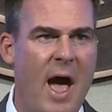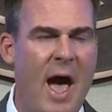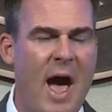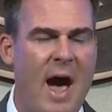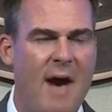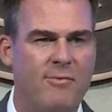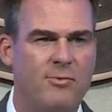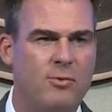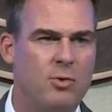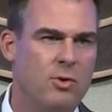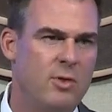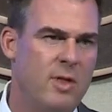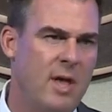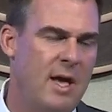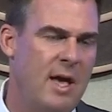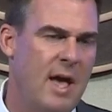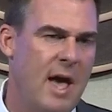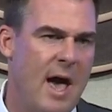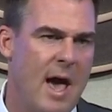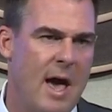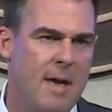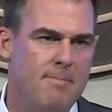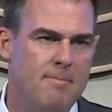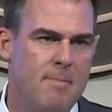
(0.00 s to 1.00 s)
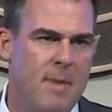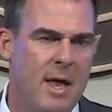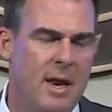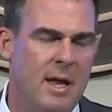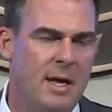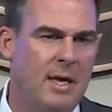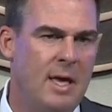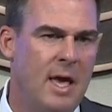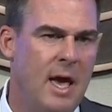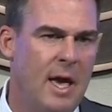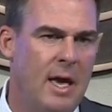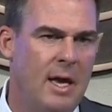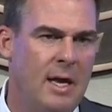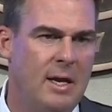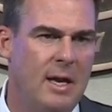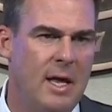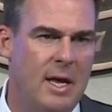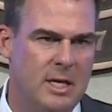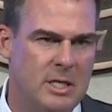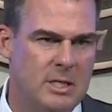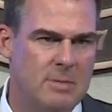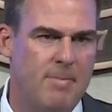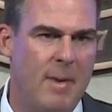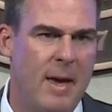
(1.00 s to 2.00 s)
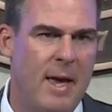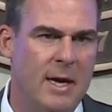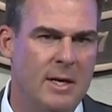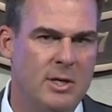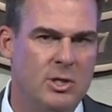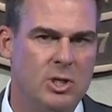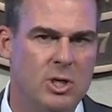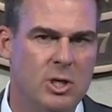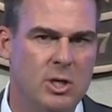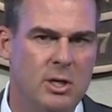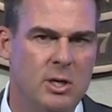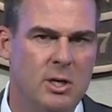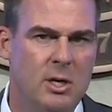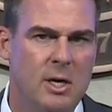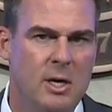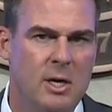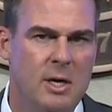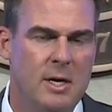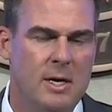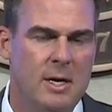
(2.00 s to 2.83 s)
after they had Medicaid expansion